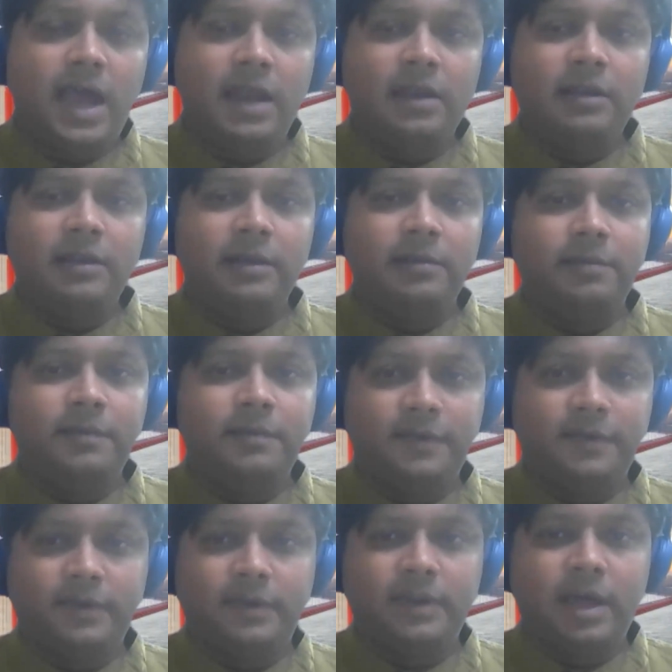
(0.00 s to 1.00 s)
And
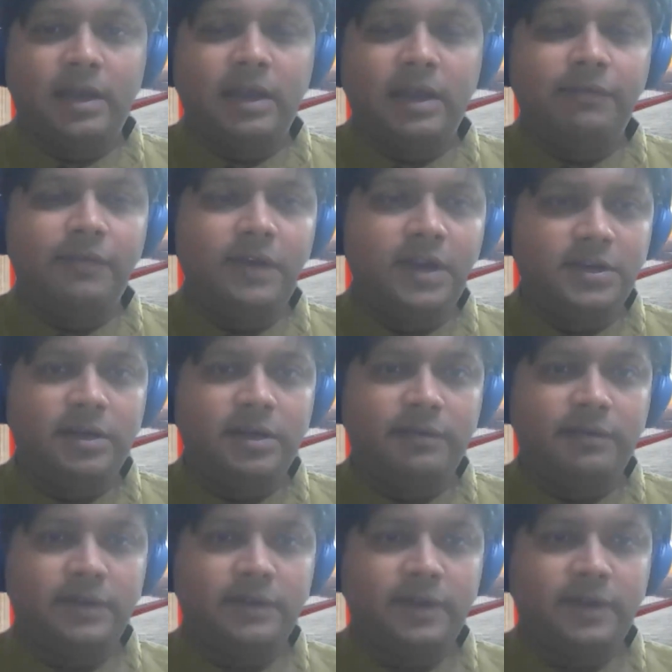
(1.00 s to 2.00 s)
the definition
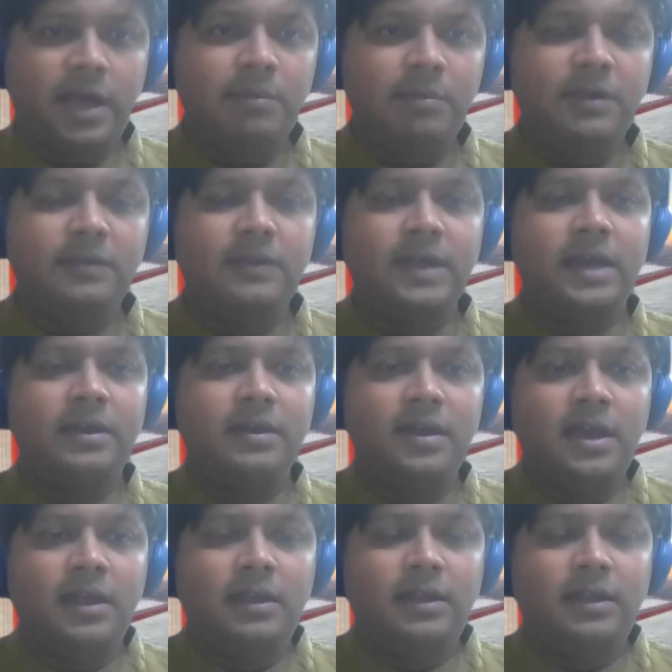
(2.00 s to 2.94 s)
of the slum is that